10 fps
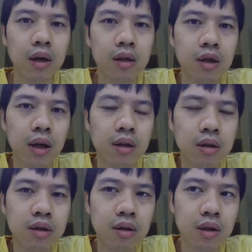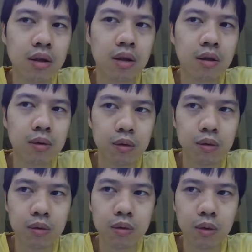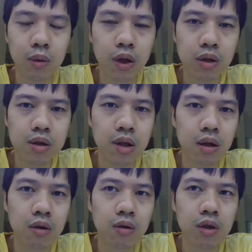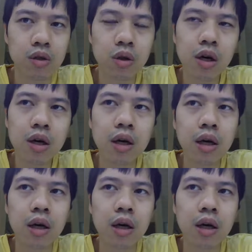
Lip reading: created the works that you enjoy.